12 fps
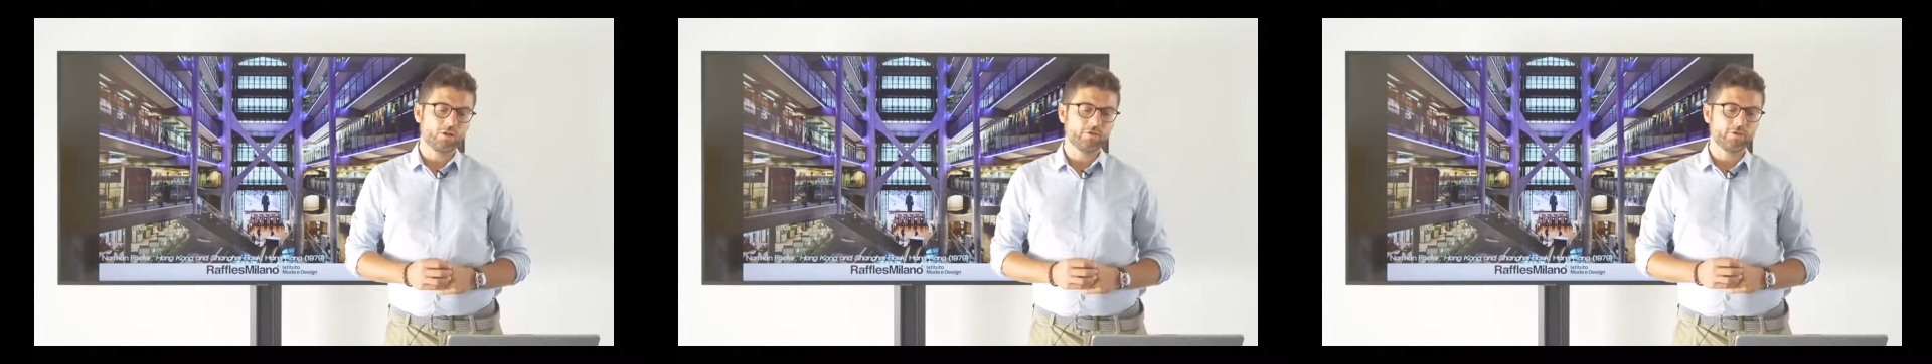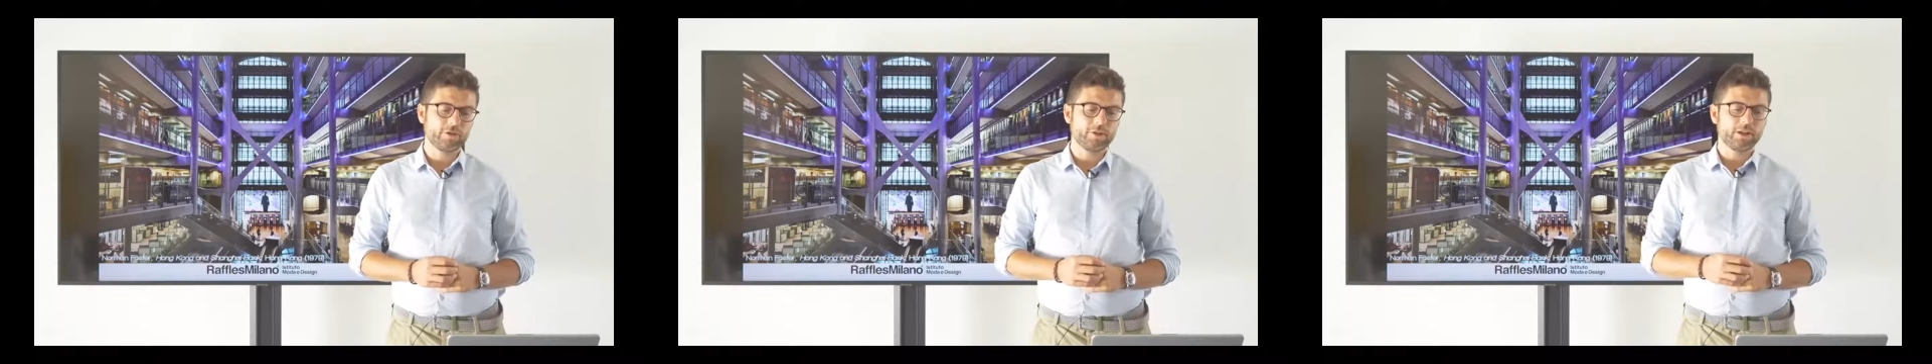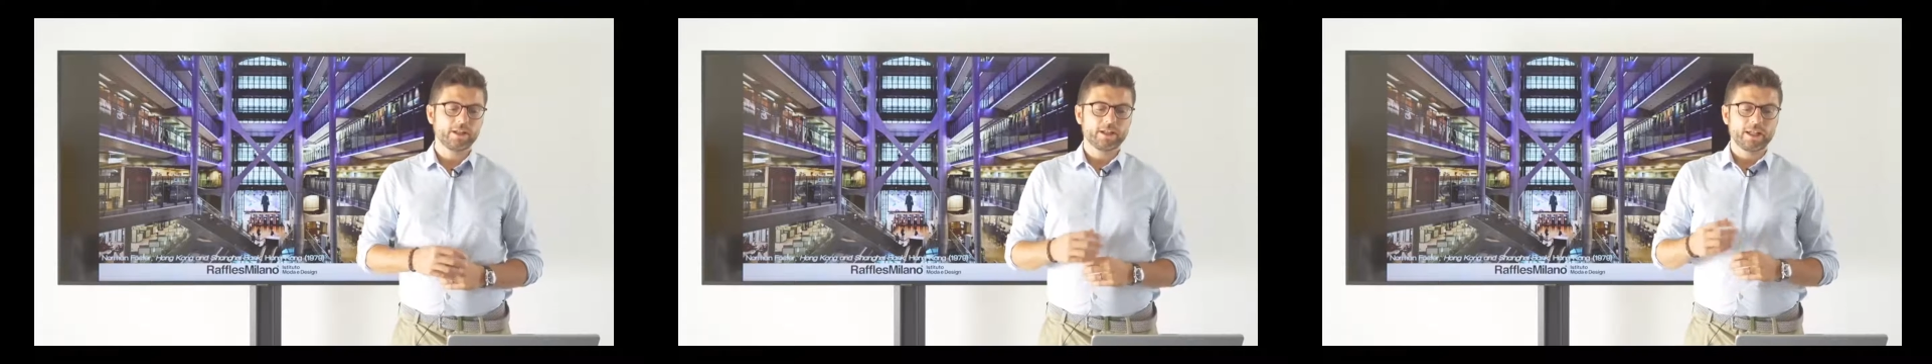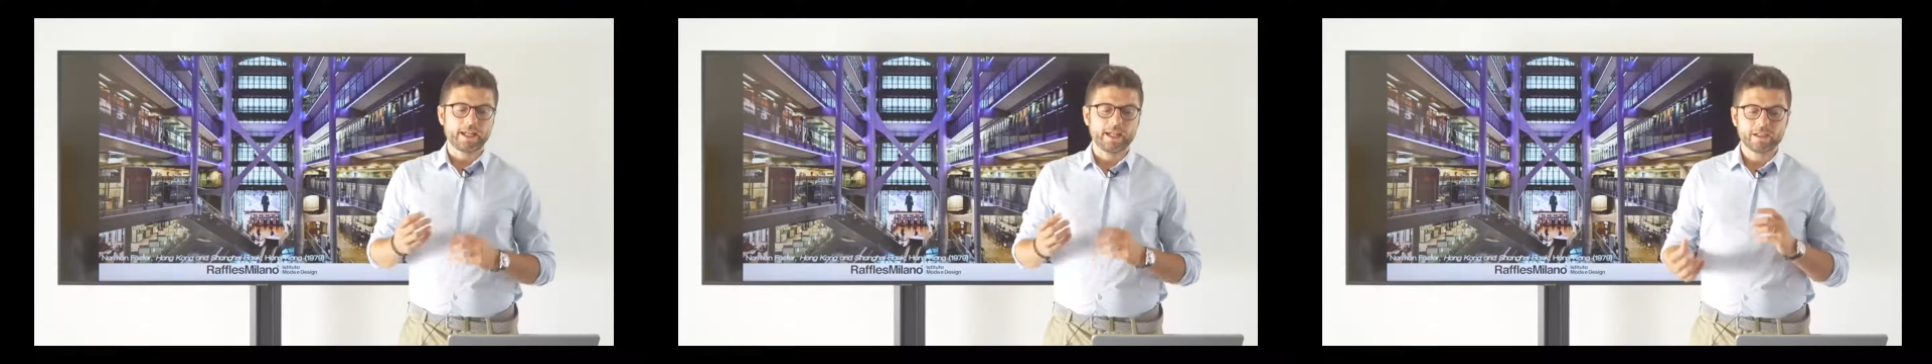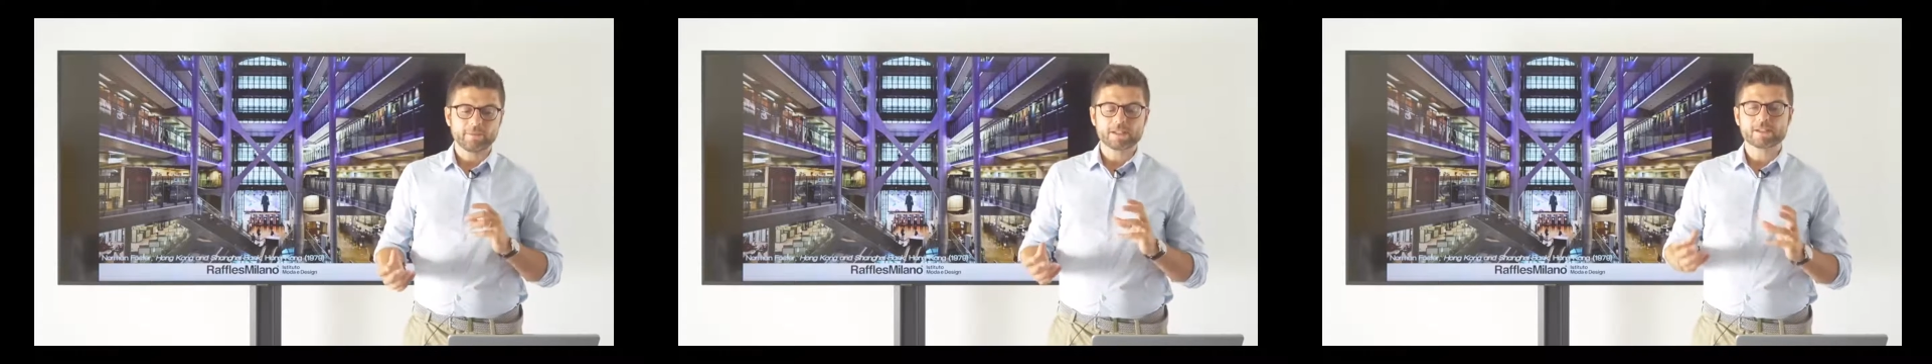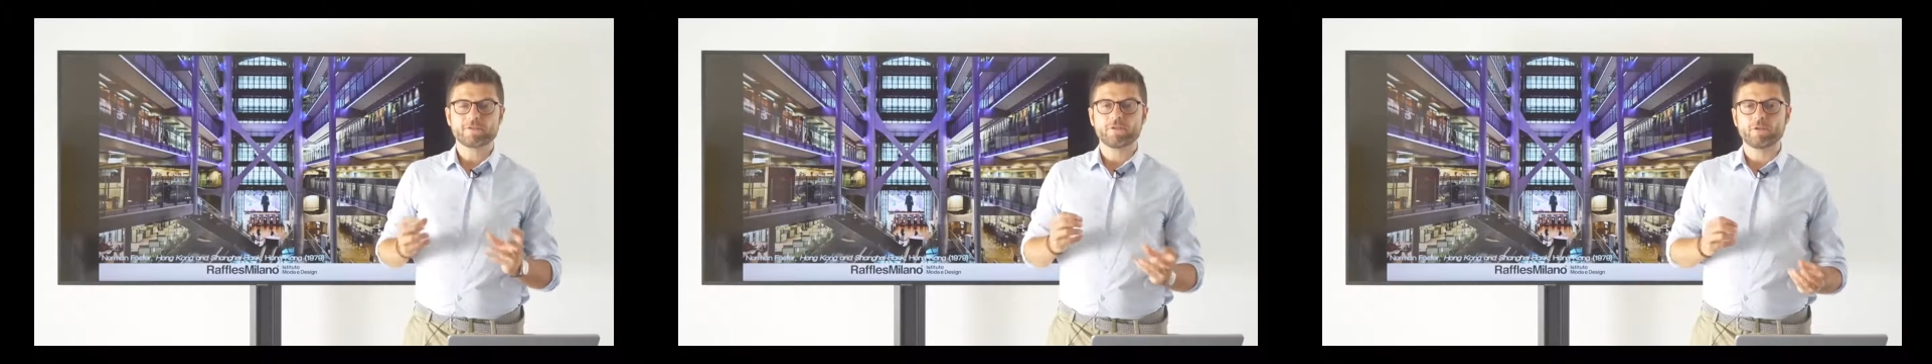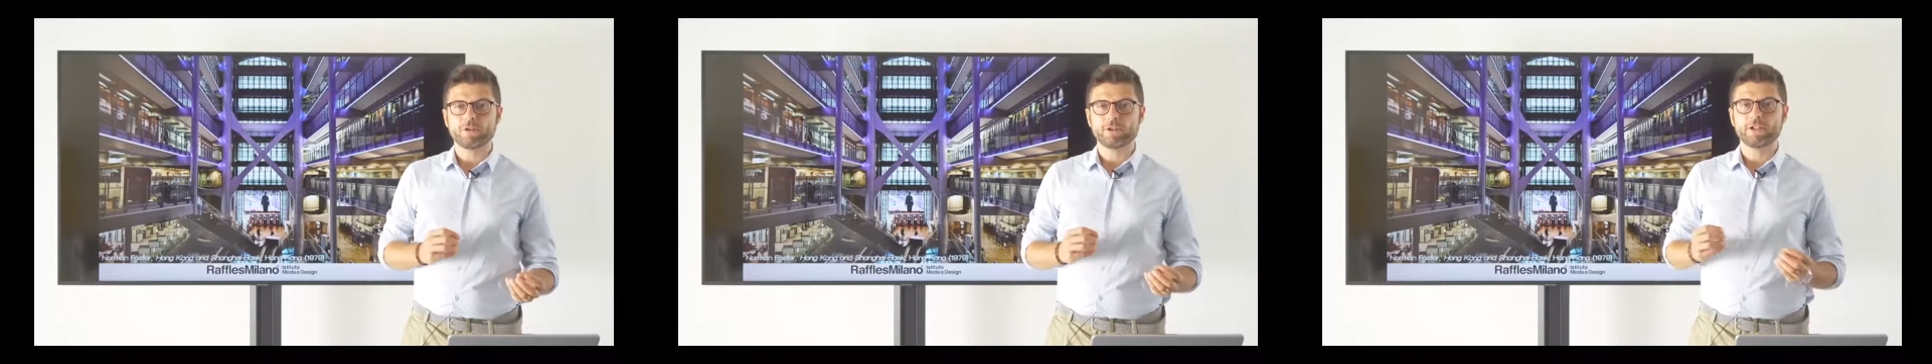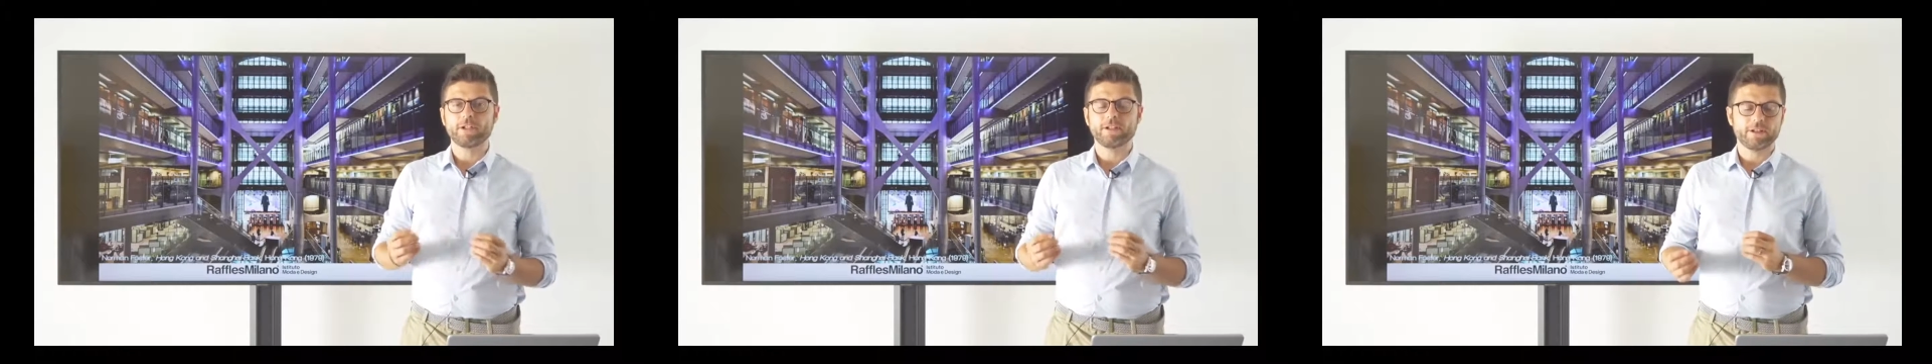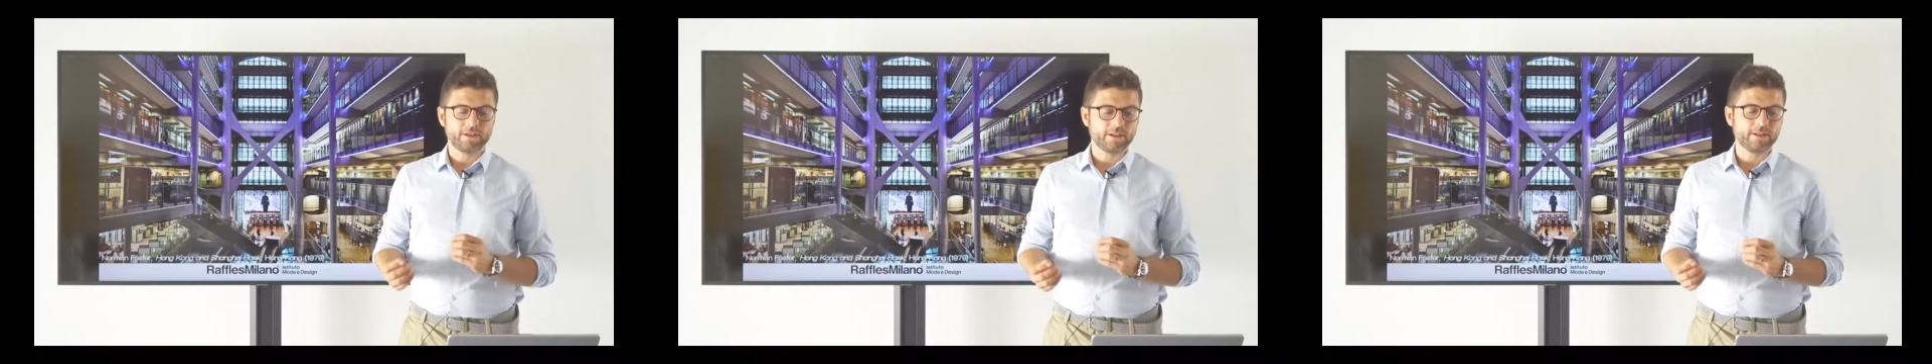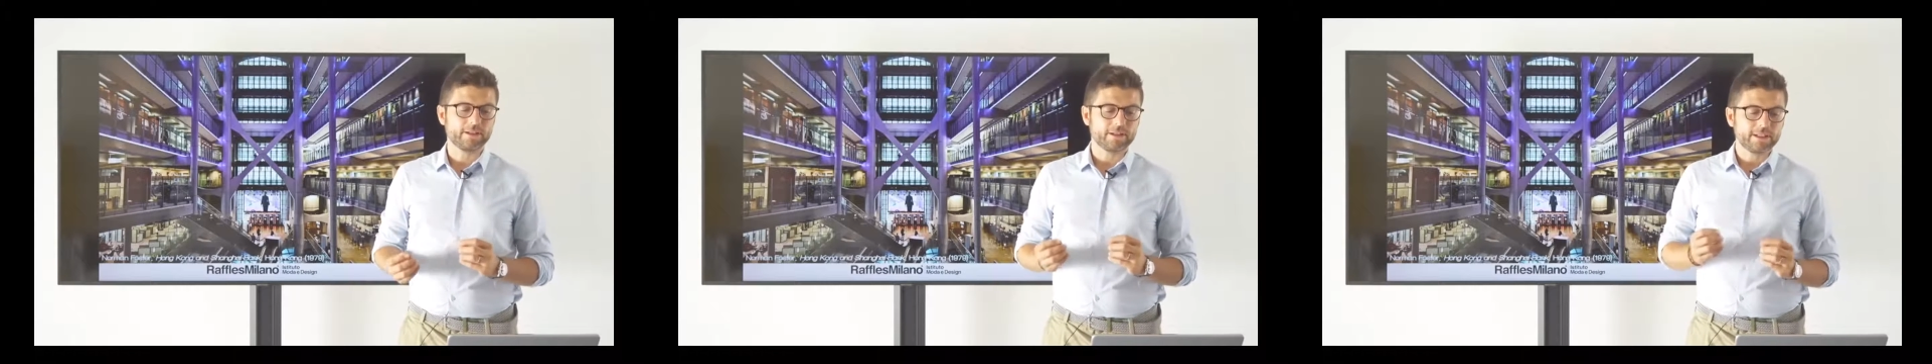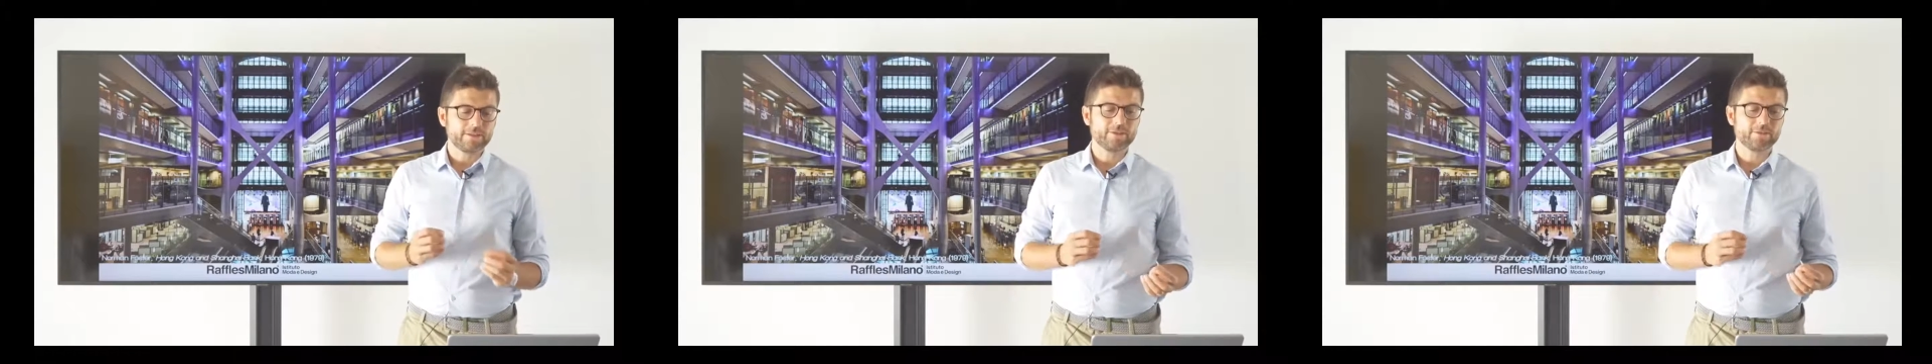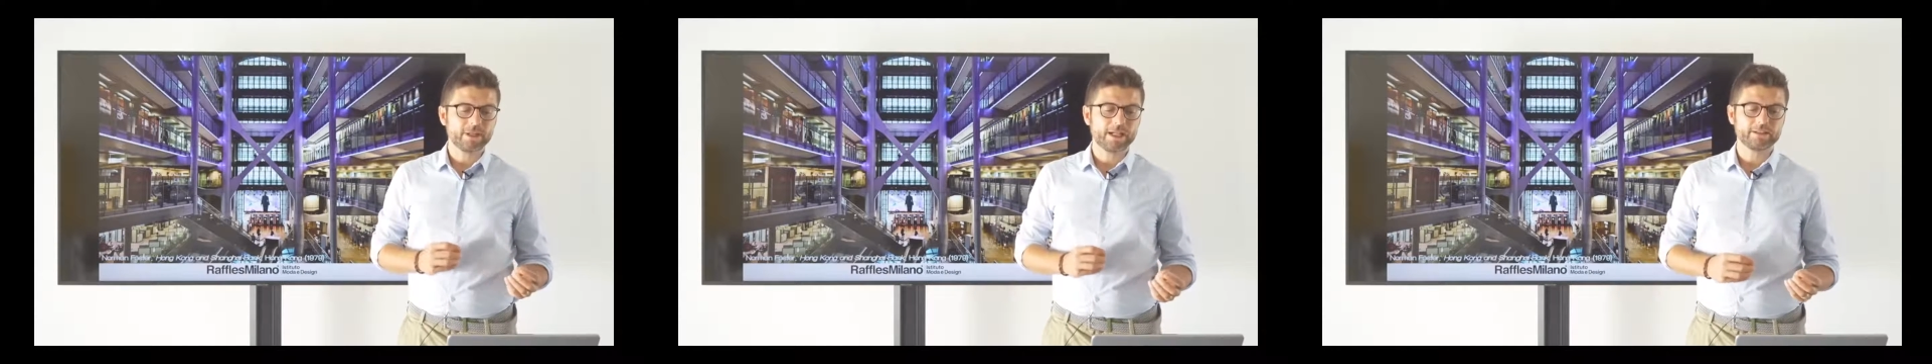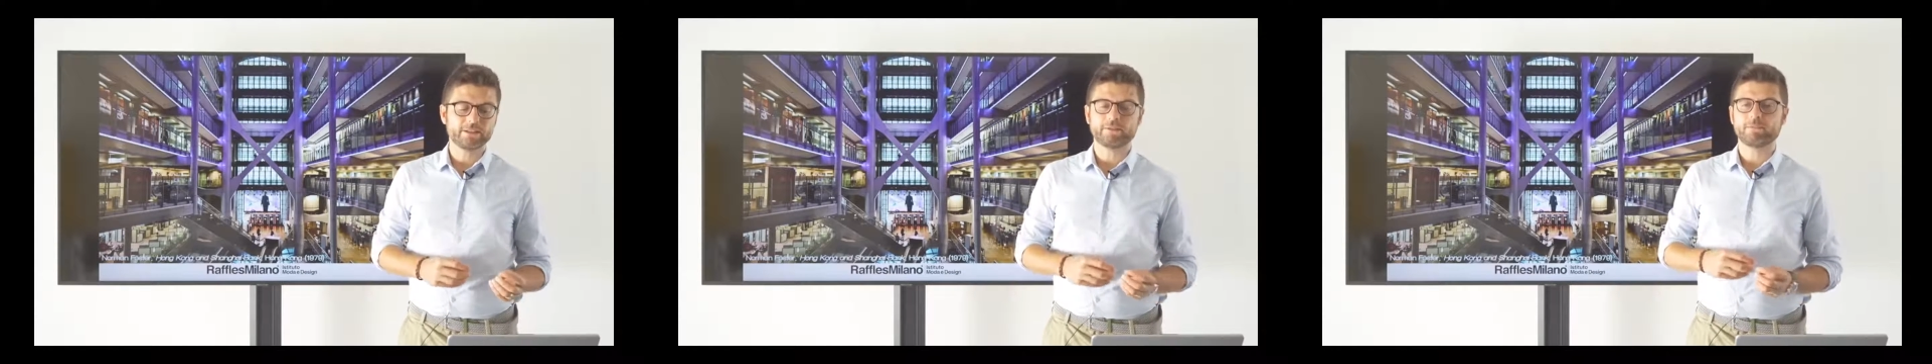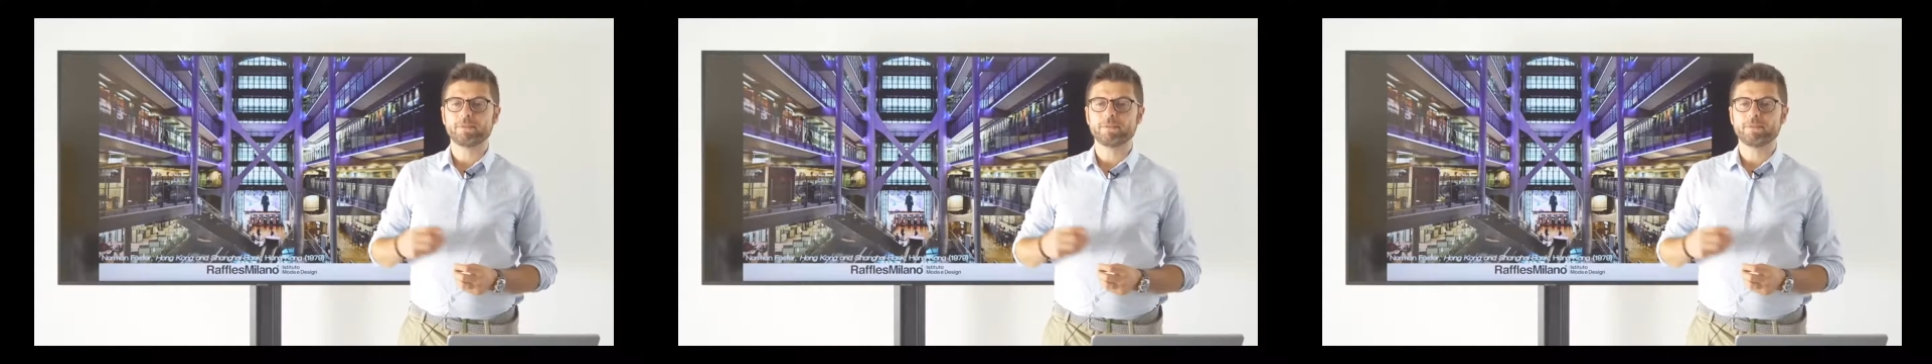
of elements for living better,